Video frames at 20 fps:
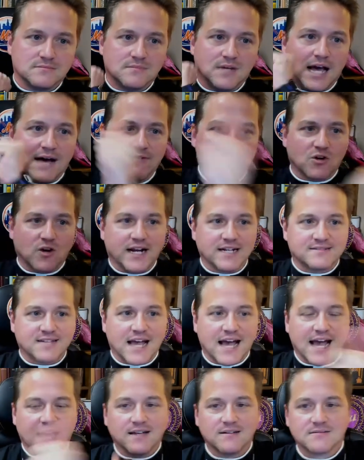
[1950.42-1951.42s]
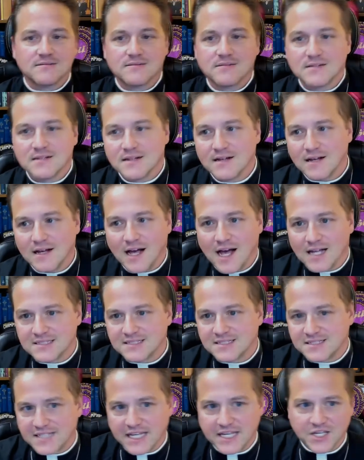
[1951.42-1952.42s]
Have a great day. I'll
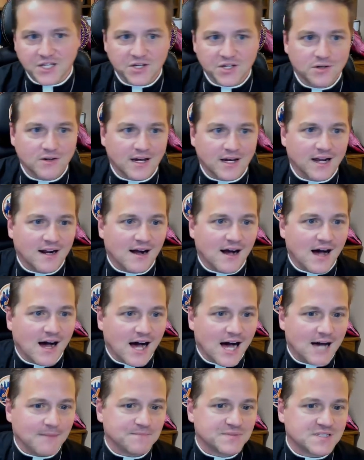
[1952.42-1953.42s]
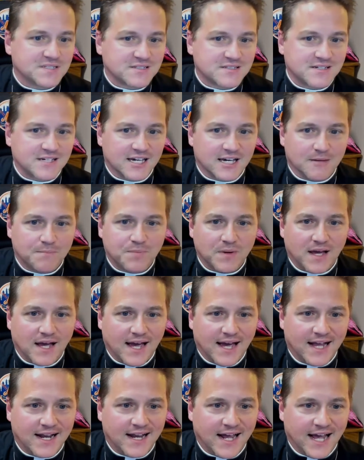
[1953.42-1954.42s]
see you in a hop, skip,
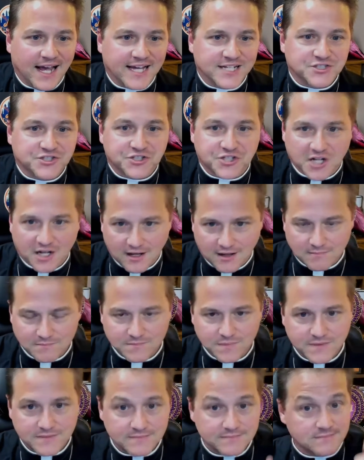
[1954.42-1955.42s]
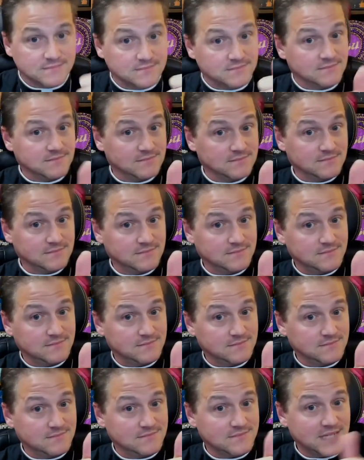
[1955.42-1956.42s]
and a jump.
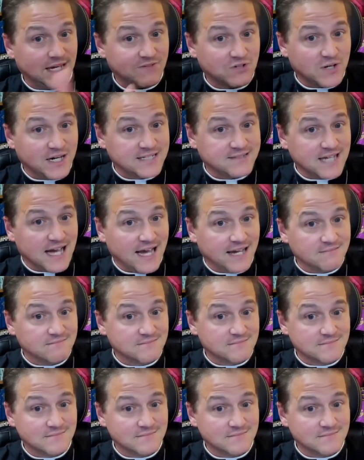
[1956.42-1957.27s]
Have a great day.